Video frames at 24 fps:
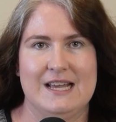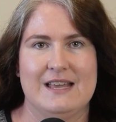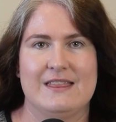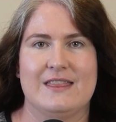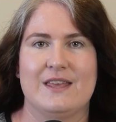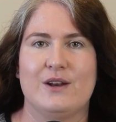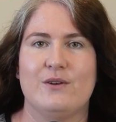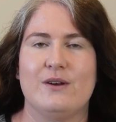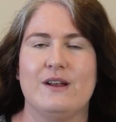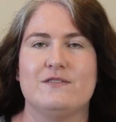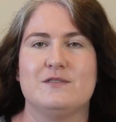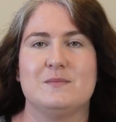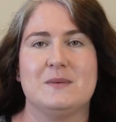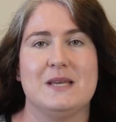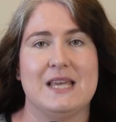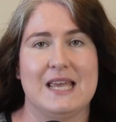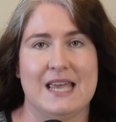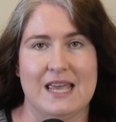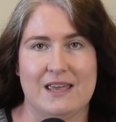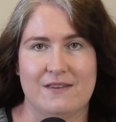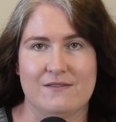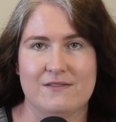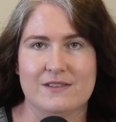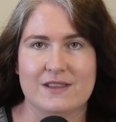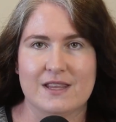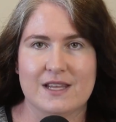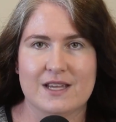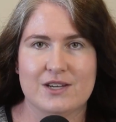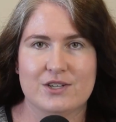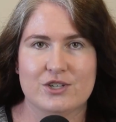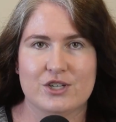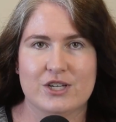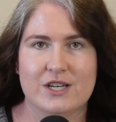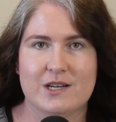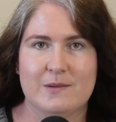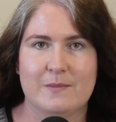They don't have to be evenly
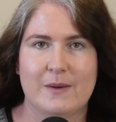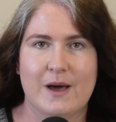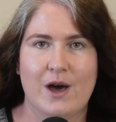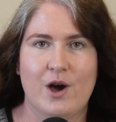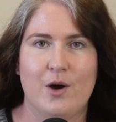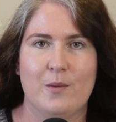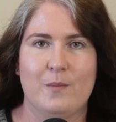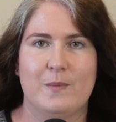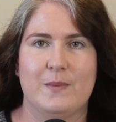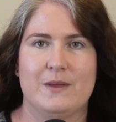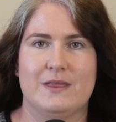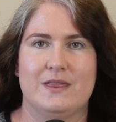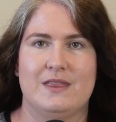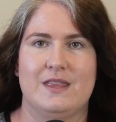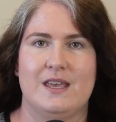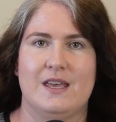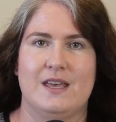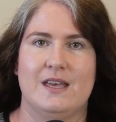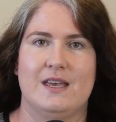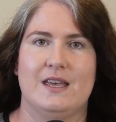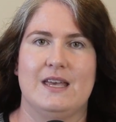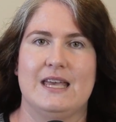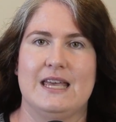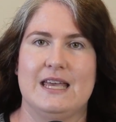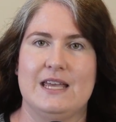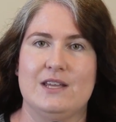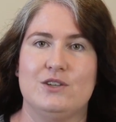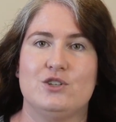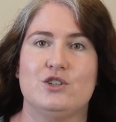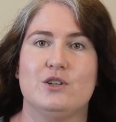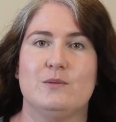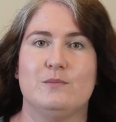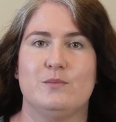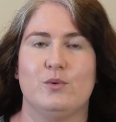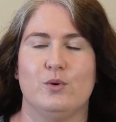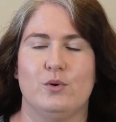shared about, but they're
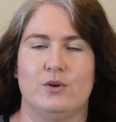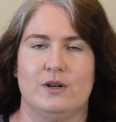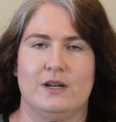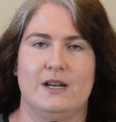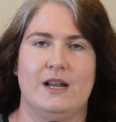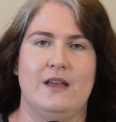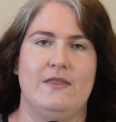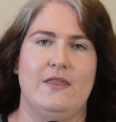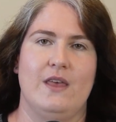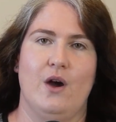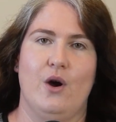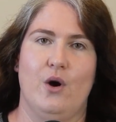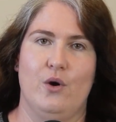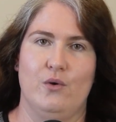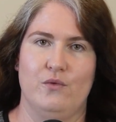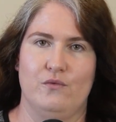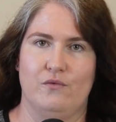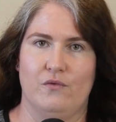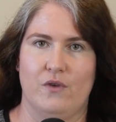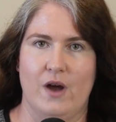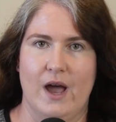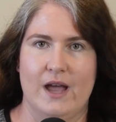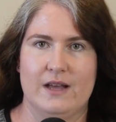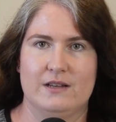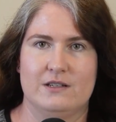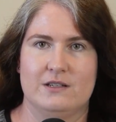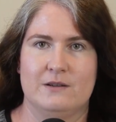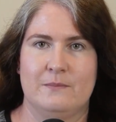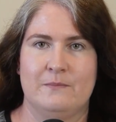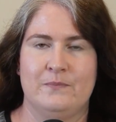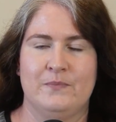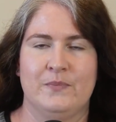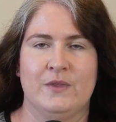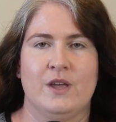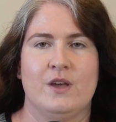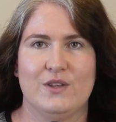each important in their own right.
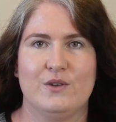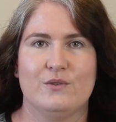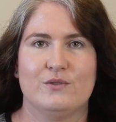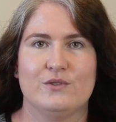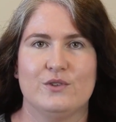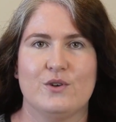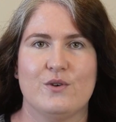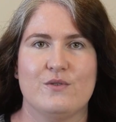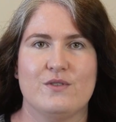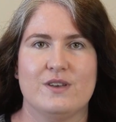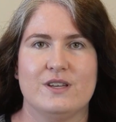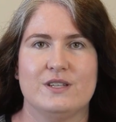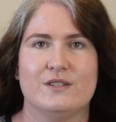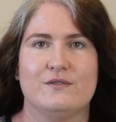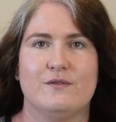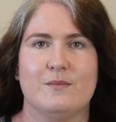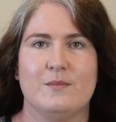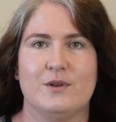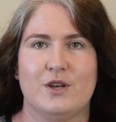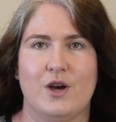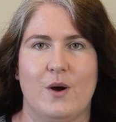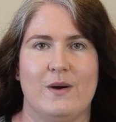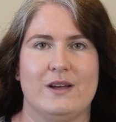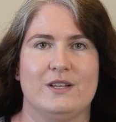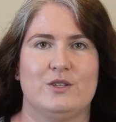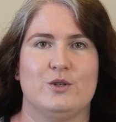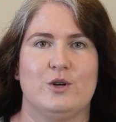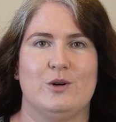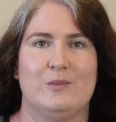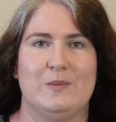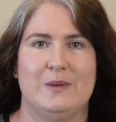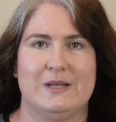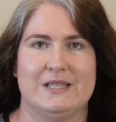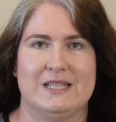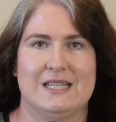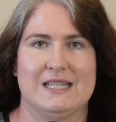You'll know this from going to
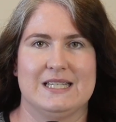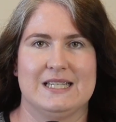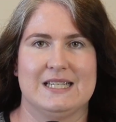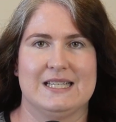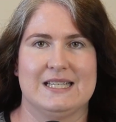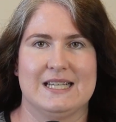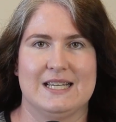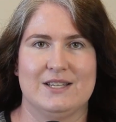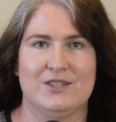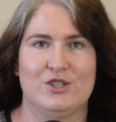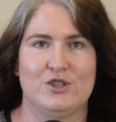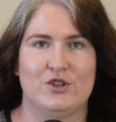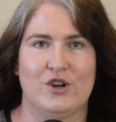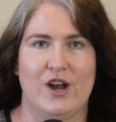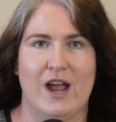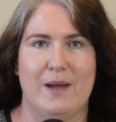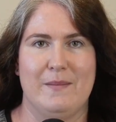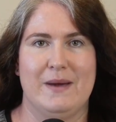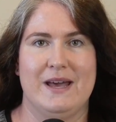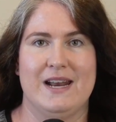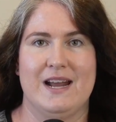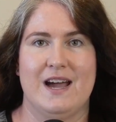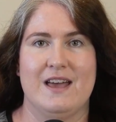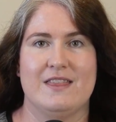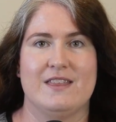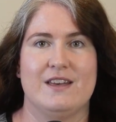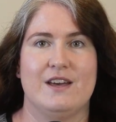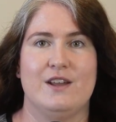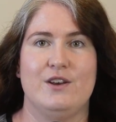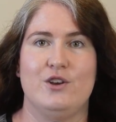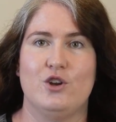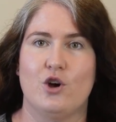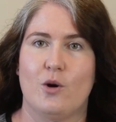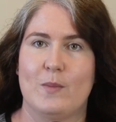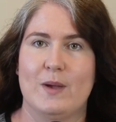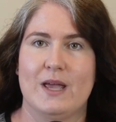a business's Instagram and either
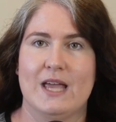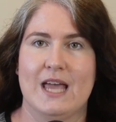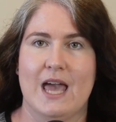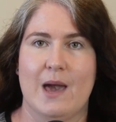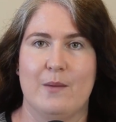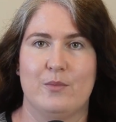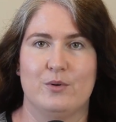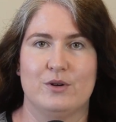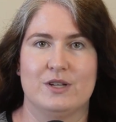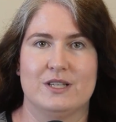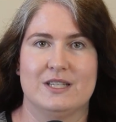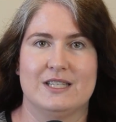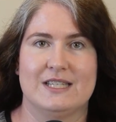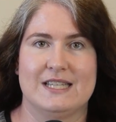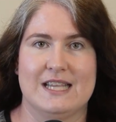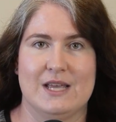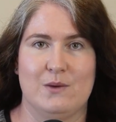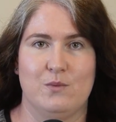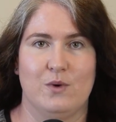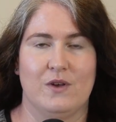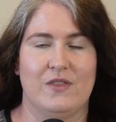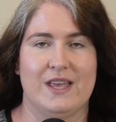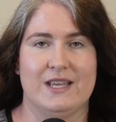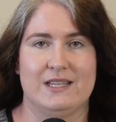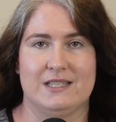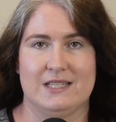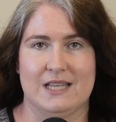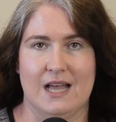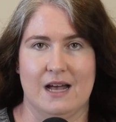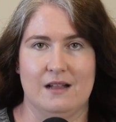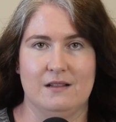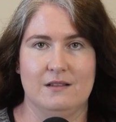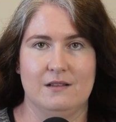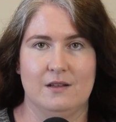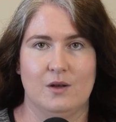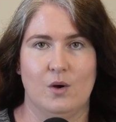not being able to see what they
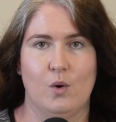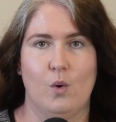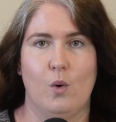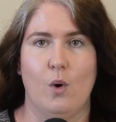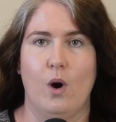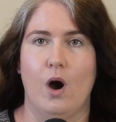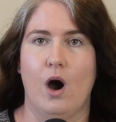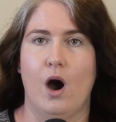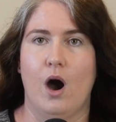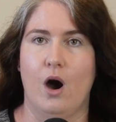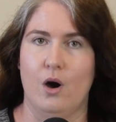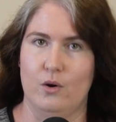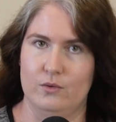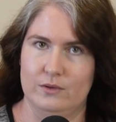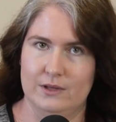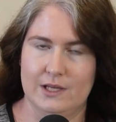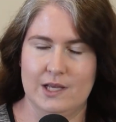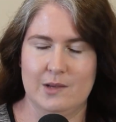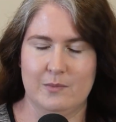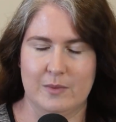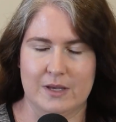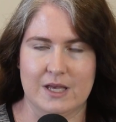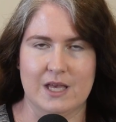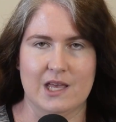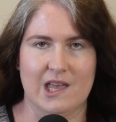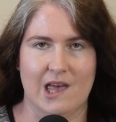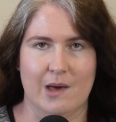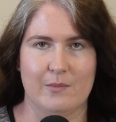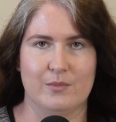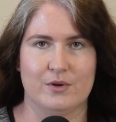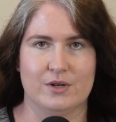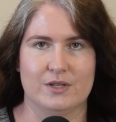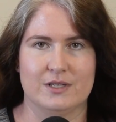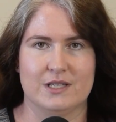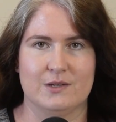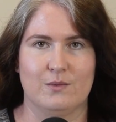sell, or only being
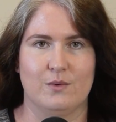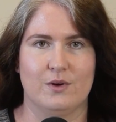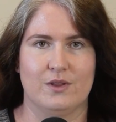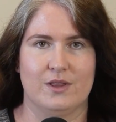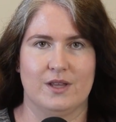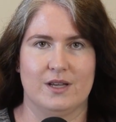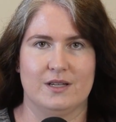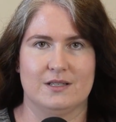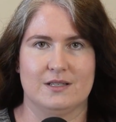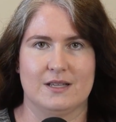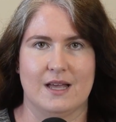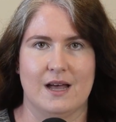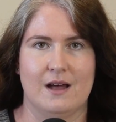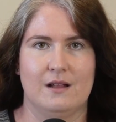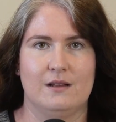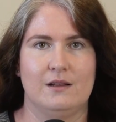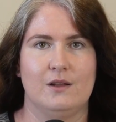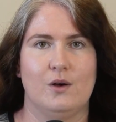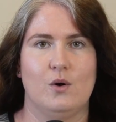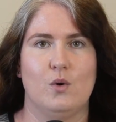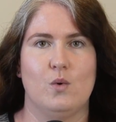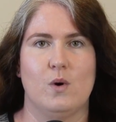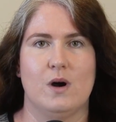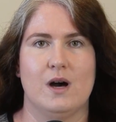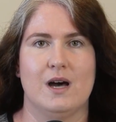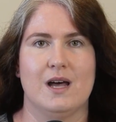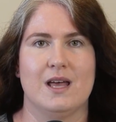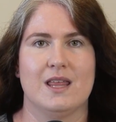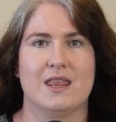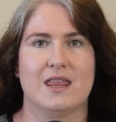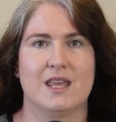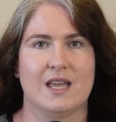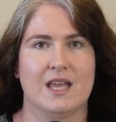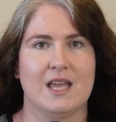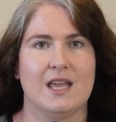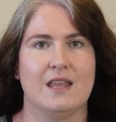able to see what they sell, or
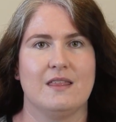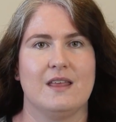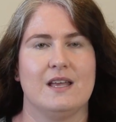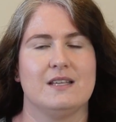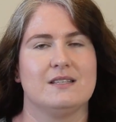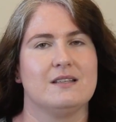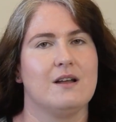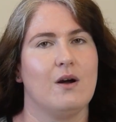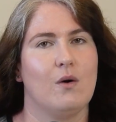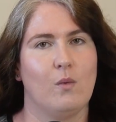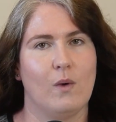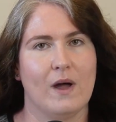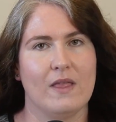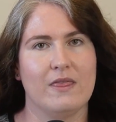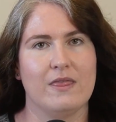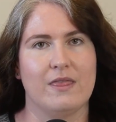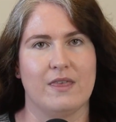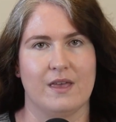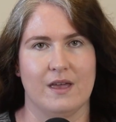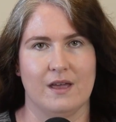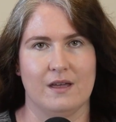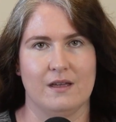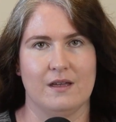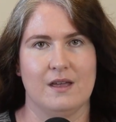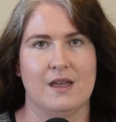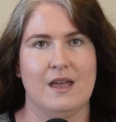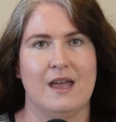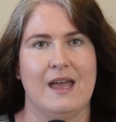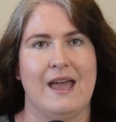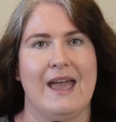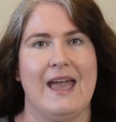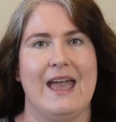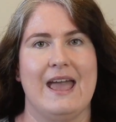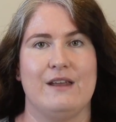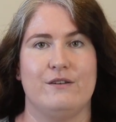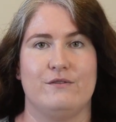thinking they sell one thing
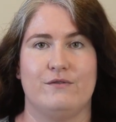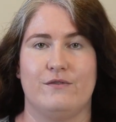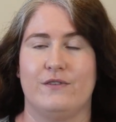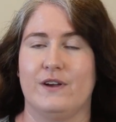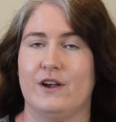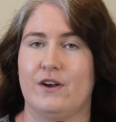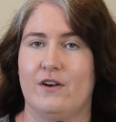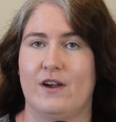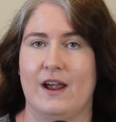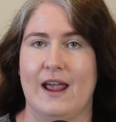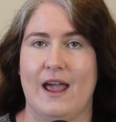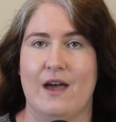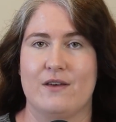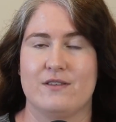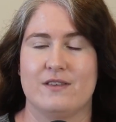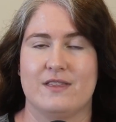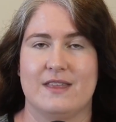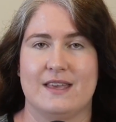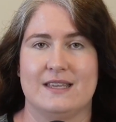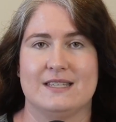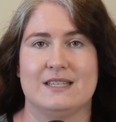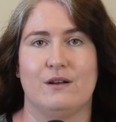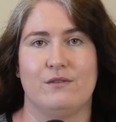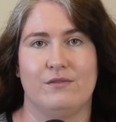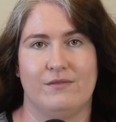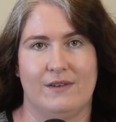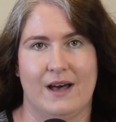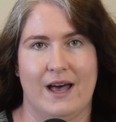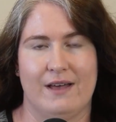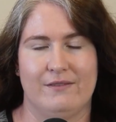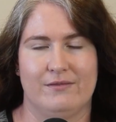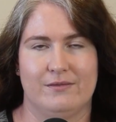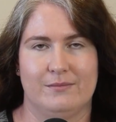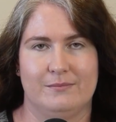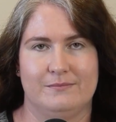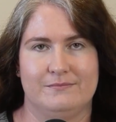and figuring out that they sell
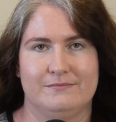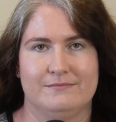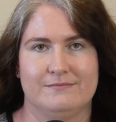5.